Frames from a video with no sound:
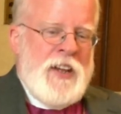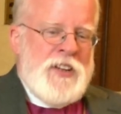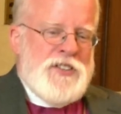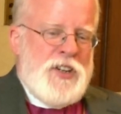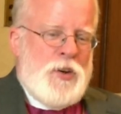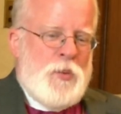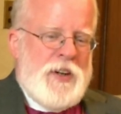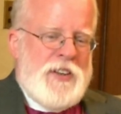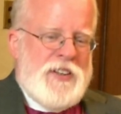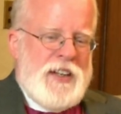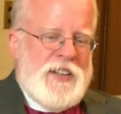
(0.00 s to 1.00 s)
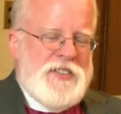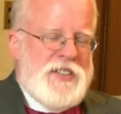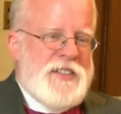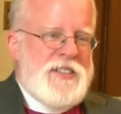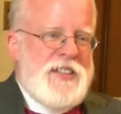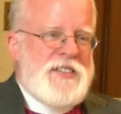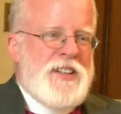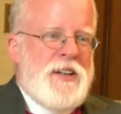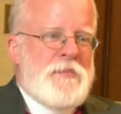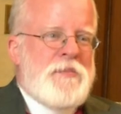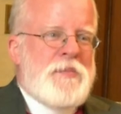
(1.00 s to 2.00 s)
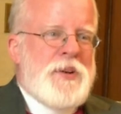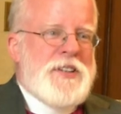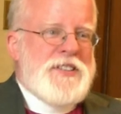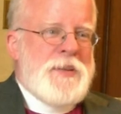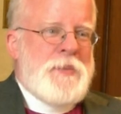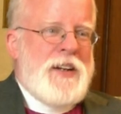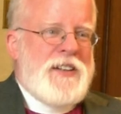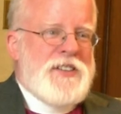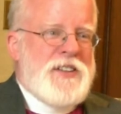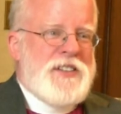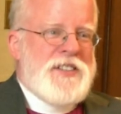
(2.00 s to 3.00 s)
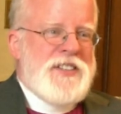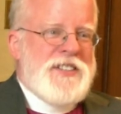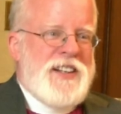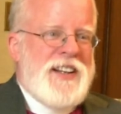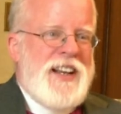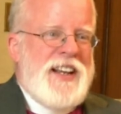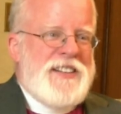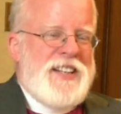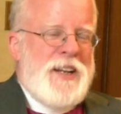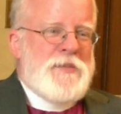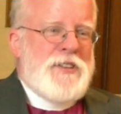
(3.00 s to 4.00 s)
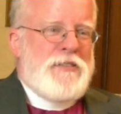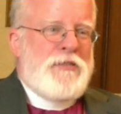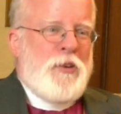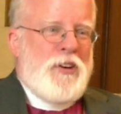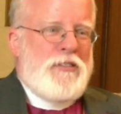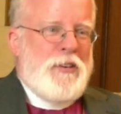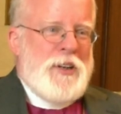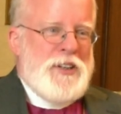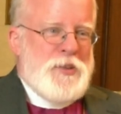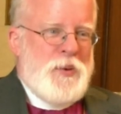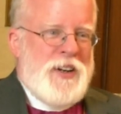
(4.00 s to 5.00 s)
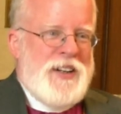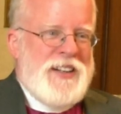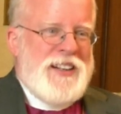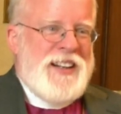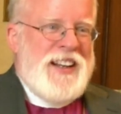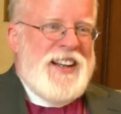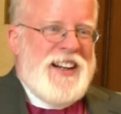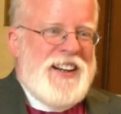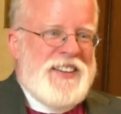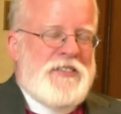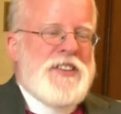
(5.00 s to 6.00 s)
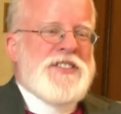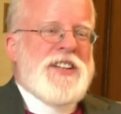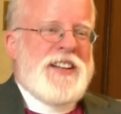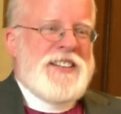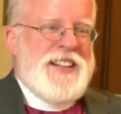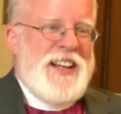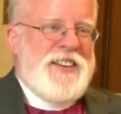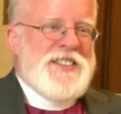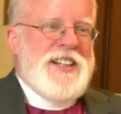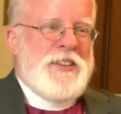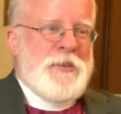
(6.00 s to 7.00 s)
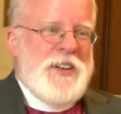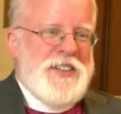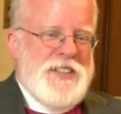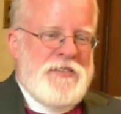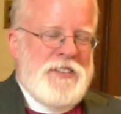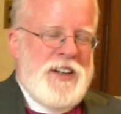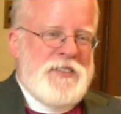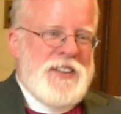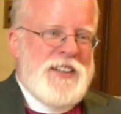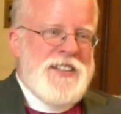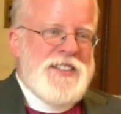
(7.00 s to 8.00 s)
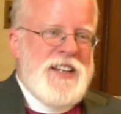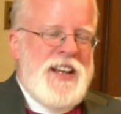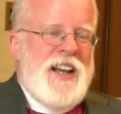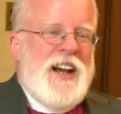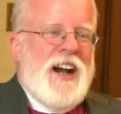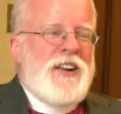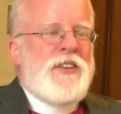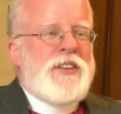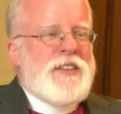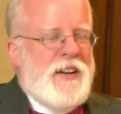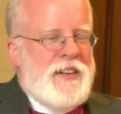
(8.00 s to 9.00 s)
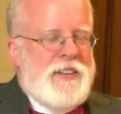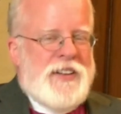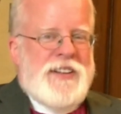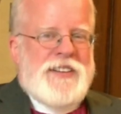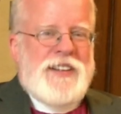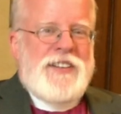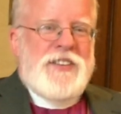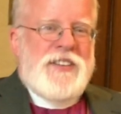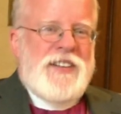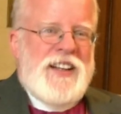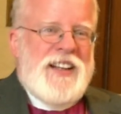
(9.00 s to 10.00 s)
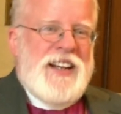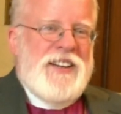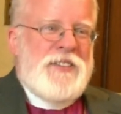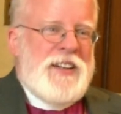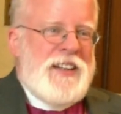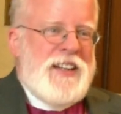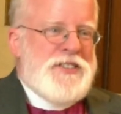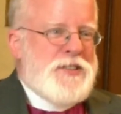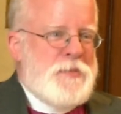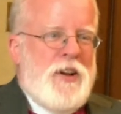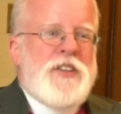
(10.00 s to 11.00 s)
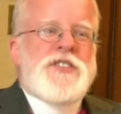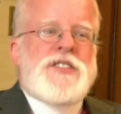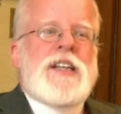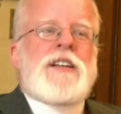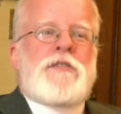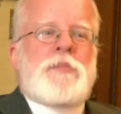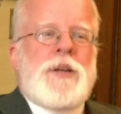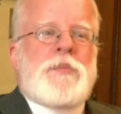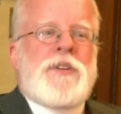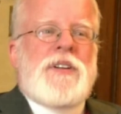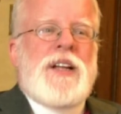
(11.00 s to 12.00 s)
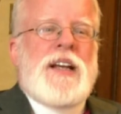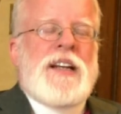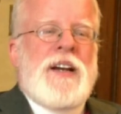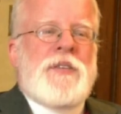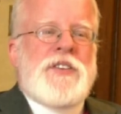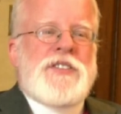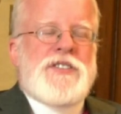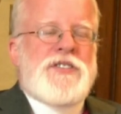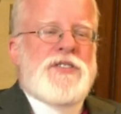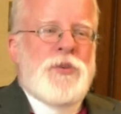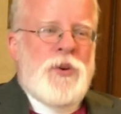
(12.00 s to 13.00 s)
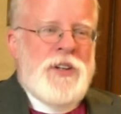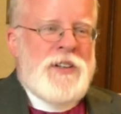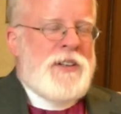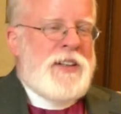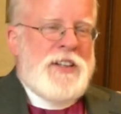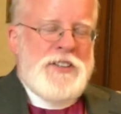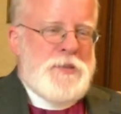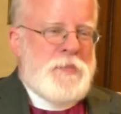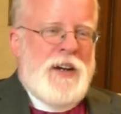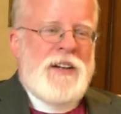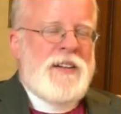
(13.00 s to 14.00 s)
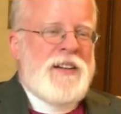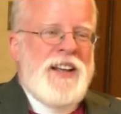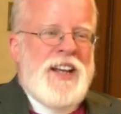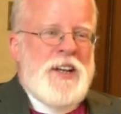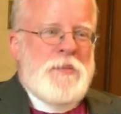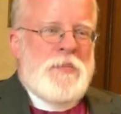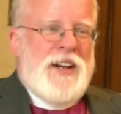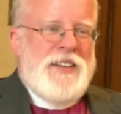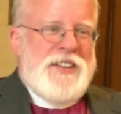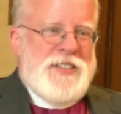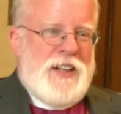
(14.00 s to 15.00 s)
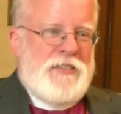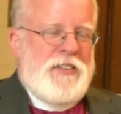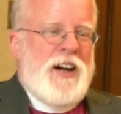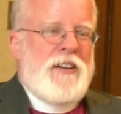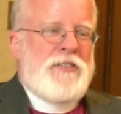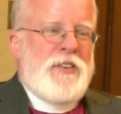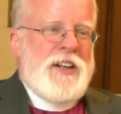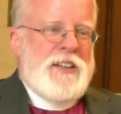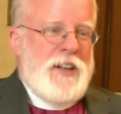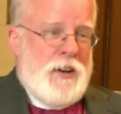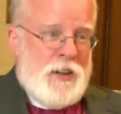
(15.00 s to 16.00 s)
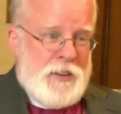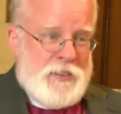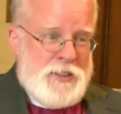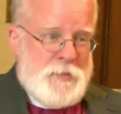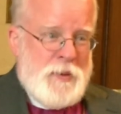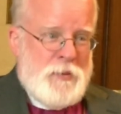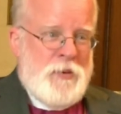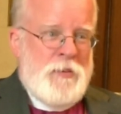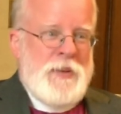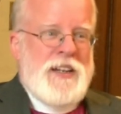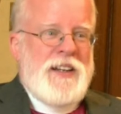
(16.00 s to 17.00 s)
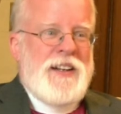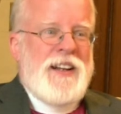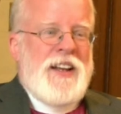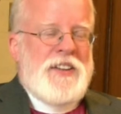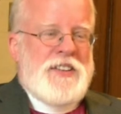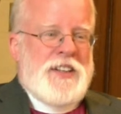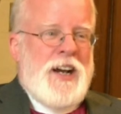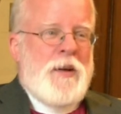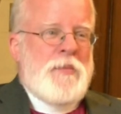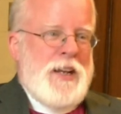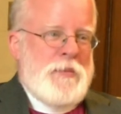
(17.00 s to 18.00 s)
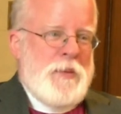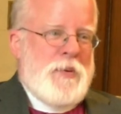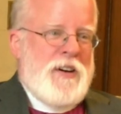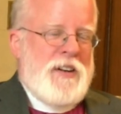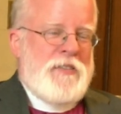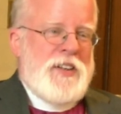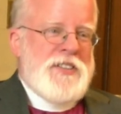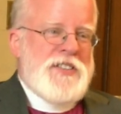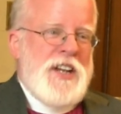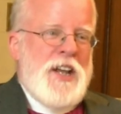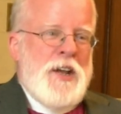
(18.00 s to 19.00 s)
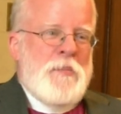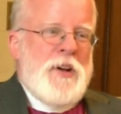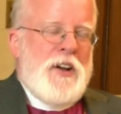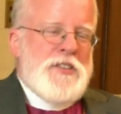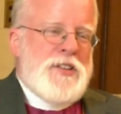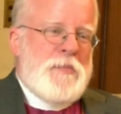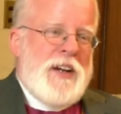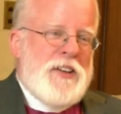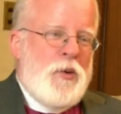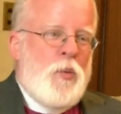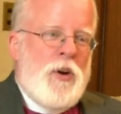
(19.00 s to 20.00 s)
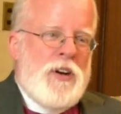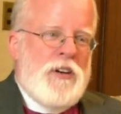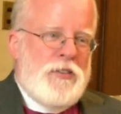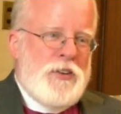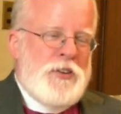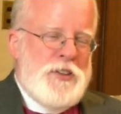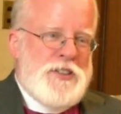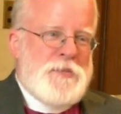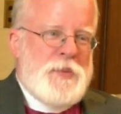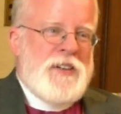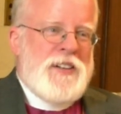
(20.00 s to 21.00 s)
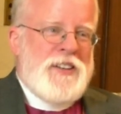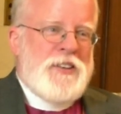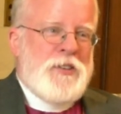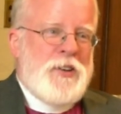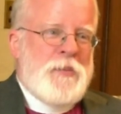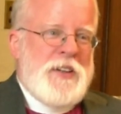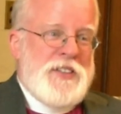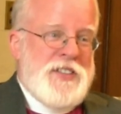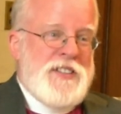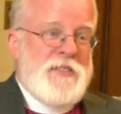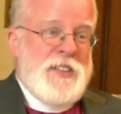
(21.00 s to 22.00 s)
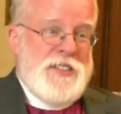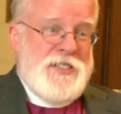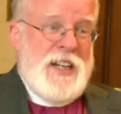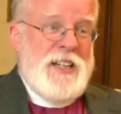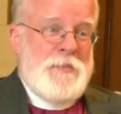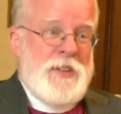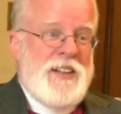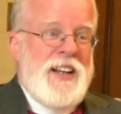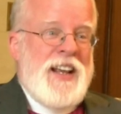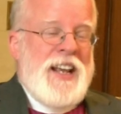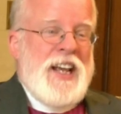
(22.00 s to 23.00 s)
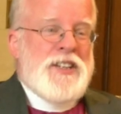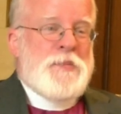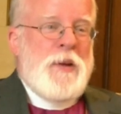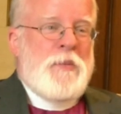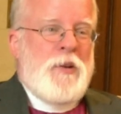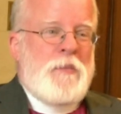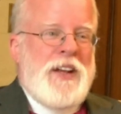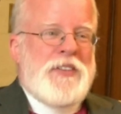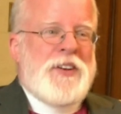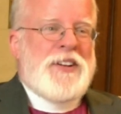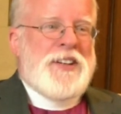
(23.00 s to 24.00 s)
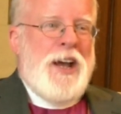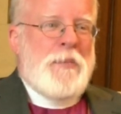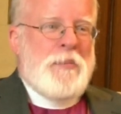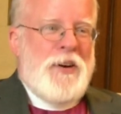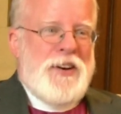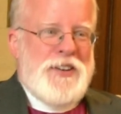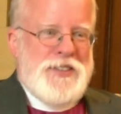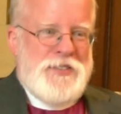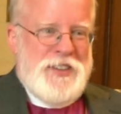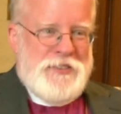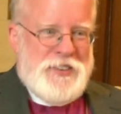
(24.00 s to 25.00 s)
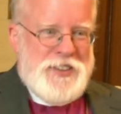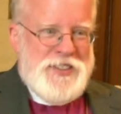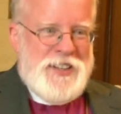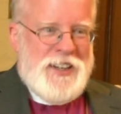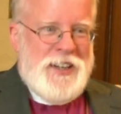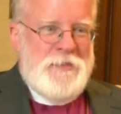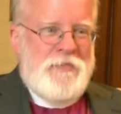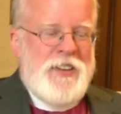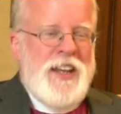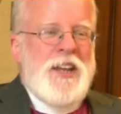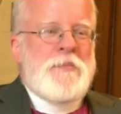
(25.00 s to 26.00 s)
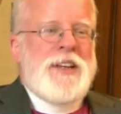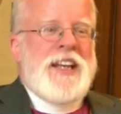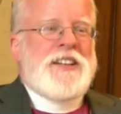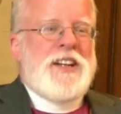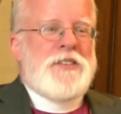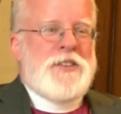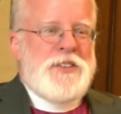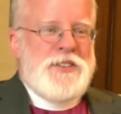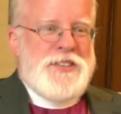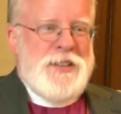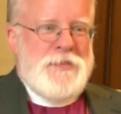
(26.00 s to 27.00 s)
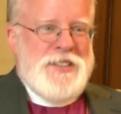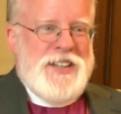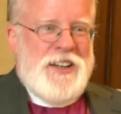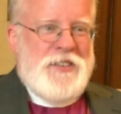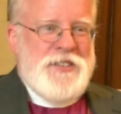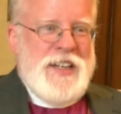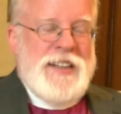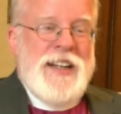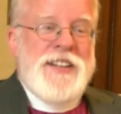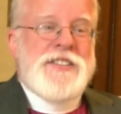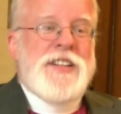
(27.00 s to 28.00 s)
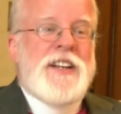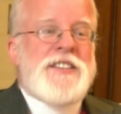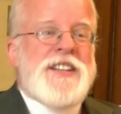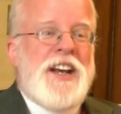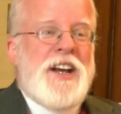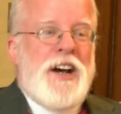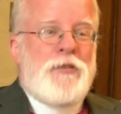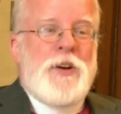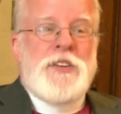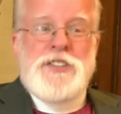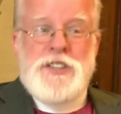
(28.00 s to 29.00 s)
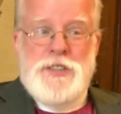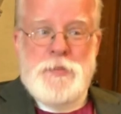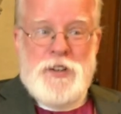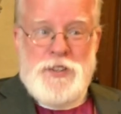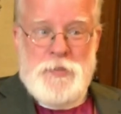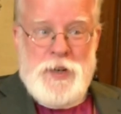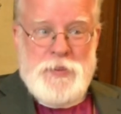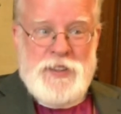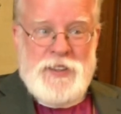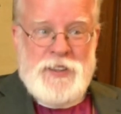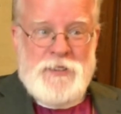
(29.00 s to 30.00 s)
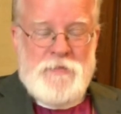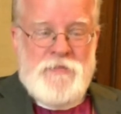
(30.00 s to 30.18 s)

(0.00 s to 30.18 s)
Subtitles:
So with 60-some participating churches and teams of 4 from each one, and the facilitators and everyone else involved in this, I looked out in the cathedral at really a small sea of people, and I was extraordinarily inspired by the self-offering that all of these people were making to come and be part of this, but also by the wonderful good spirit in the room and the sense of excitement as people met their Indaba partners for the first time, began to introduce themselves, and get a sense of what this experience might be like.